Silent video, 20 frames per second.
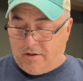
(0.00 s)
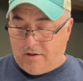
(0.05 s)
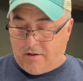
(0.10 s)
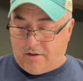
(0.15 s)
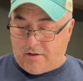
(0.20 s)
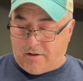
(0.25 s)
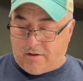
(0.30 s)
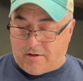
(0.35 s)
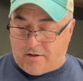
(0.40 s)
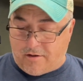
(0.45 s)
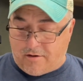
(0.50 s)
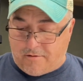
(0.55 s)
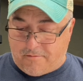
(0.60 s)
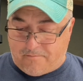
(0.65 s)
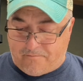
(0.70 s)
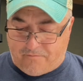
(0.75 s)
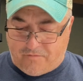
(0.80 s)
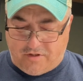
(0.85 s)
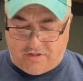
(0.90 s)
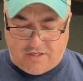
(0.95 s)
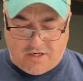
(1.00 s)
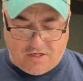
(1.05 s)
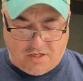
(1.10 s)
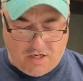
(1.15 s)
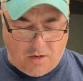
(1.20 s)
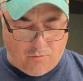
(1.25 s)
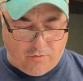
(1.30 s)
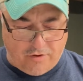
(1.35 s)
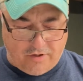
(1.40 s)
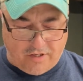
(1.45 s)
They did
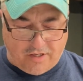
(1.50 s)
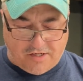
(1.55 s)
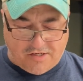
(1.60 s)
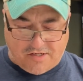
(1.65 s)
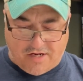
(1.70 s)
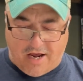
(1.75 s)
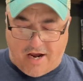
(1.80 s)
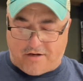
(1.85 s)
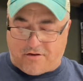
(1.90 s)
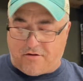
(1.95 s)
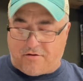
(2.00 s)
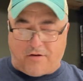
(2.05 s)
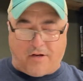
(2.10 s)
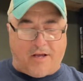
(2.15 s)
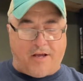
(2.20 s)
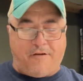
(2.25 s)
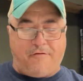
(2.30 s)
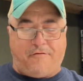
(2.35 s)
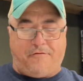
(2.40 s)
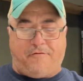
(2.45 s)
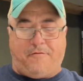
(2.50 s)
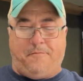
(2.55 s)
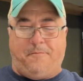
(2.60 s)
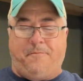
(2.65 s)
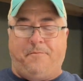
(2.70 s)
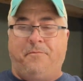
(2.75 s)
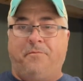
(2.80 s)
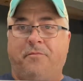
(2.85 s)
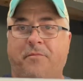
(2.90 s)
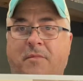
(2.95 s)
come with an X-Acto knife
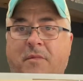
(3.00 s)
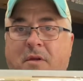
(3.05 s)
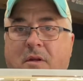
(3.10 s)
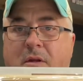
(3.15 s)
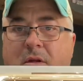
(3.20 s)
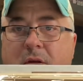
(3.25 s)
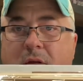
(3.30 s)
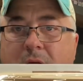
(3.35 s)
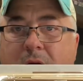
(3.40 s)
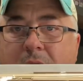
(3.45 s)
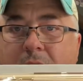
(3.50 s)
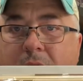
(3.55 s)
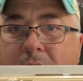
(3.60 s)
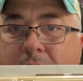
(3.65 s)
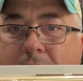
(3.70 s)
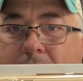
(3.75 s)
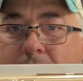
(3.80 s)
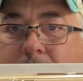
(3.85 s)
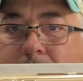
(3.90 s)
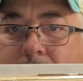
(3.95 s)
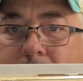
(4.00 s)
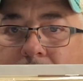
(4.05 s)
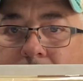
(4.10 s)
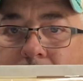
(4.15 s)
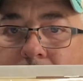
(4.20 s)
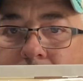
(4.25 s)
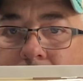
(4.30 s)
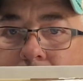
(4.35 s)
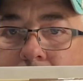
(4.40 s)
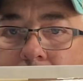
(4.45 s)
and
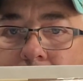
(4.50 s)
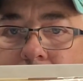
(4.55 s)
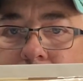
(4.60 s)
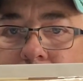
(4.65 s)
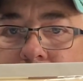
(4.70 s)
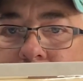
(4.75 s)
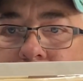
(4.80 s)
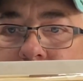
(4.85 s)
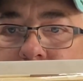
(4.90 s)
all the little